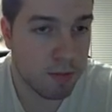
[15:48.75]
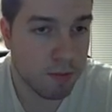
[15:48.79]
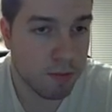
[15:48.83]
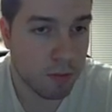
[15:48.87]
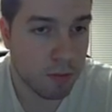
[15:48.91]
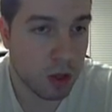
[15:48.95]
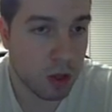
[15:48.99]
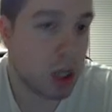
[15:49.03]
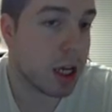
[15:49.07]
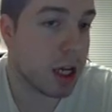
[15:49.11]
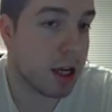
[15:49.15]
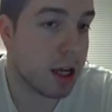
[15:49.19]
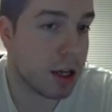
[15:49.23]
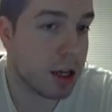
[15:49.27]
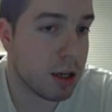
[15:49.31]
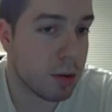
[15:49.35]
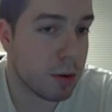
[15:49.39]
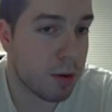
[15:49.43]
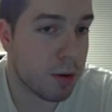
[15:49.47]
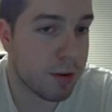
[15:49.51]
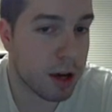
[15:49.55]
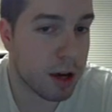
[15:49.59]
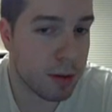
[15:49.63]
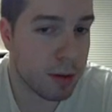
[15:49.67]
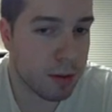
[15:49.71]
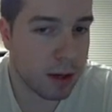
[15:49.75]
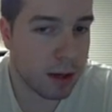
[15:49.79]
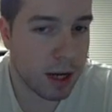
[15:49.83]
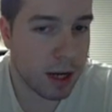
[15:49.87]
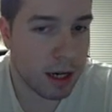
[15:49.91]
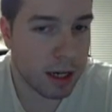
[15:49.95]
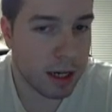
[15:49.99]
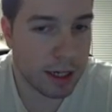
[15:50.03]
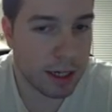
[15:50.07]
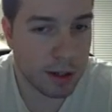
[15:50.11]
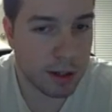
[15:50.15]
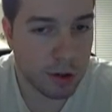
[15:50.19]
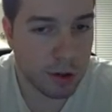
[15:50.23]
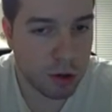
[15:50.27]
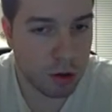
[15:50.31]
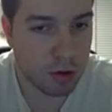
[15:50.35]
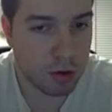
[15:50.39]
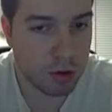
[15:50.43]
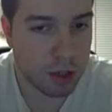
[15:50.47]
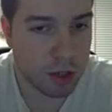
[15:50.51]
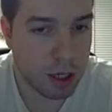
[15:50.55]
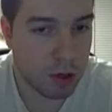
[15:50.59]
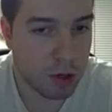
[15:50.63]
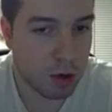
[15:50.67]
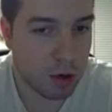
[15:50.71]
he can give away banana control,
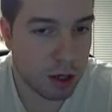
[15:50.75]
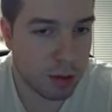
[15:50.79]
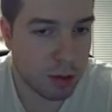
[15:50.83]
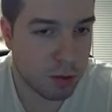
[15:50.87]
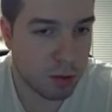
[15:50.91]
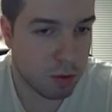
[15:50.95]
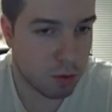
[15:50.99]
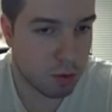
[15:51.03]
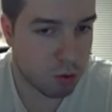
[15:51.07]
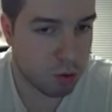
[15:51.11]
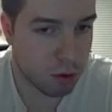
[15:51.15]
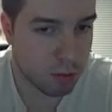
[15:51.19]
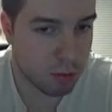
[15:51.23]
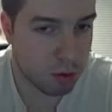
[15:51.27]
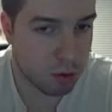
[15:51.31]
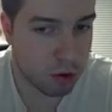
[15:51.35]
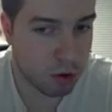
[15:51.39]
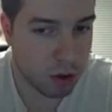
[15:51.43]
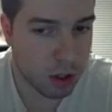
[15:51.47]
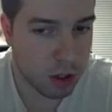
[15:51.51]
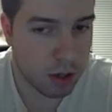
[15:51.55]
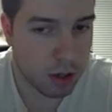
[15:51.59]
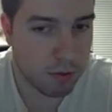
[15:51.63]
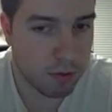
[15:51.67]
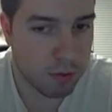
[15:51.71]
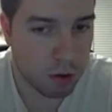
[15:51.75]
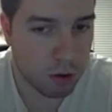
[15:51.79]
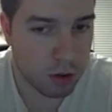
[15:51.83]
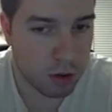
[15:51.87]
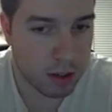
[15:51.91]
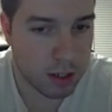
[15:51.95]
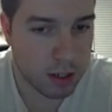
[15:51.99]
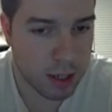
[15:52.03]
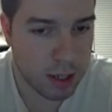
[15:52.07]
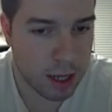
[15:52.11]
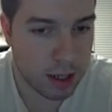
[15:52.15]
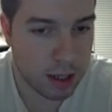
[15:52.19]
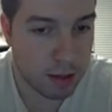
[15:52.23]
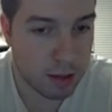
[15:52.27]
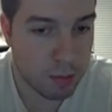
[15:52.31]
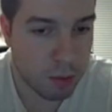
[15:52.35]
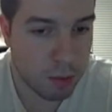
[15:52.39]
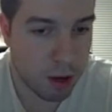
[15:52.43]
then you can move to a more default setup.